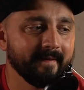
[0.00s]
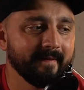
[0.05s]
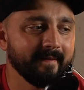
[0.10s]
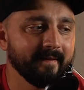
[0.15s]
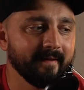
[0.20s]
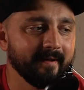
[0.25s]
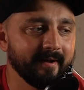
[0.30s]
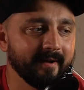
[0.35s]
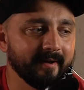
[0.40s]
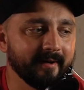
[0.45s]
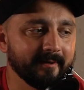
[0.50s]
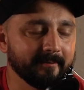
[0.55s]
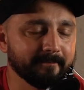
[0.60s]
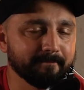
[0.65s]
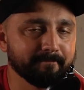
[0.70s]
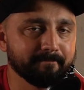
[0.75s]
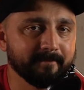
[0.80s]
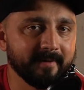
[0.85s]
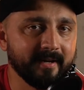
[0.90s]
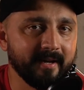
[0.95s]

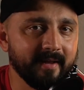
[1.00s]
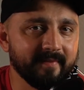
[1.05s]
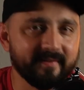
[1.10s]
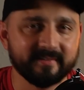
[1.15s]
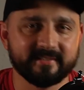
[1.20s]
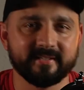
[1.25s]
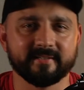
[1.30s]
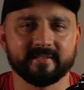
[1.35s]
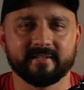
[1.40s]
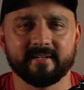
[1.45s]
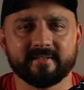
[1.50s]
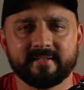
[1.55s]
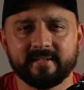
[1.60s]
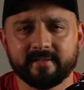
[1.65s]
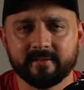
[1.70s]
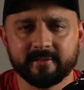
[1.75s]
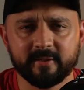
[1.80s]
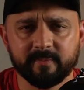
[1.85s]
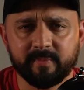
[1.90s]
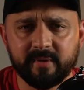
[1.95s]
And this isn't
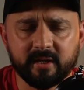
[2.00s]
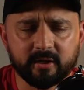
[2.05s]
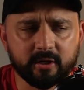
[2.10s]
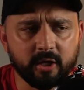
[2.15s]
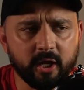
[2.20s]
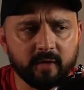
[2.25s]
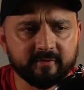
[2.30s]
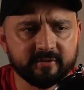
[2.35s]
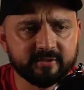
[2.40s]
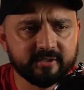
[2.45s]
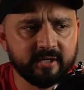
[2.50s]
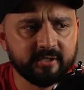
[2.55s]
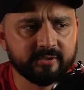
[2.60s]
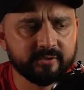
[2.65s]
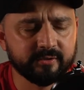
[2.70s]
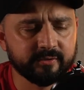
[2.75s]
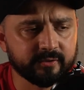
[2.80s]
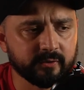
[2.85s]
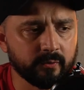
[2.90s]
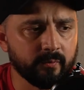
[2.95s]
intended to be a
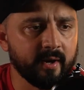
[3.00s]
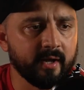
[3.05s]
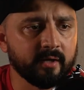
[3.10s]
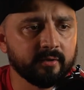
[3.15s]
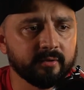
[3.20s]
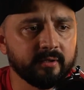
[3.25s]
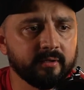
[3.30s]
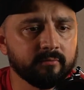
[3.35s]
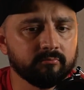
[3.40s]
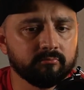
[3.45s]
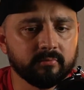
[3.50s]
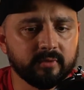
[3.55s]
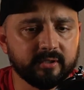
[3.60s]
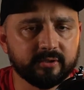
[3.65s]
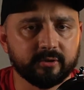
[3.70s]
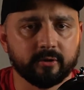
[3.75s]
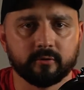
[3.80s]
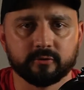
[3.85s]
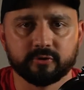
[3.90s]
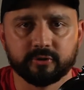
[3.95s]
conversation surrounding
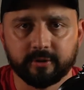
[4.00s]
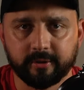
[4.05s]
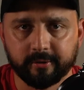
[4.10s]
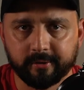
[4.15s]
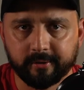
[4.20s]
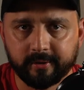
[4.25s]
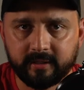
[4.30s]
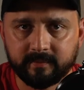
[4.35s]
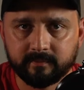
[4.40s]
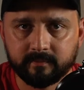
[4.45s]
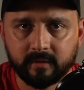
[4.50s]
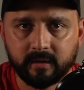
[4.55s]
eternal security.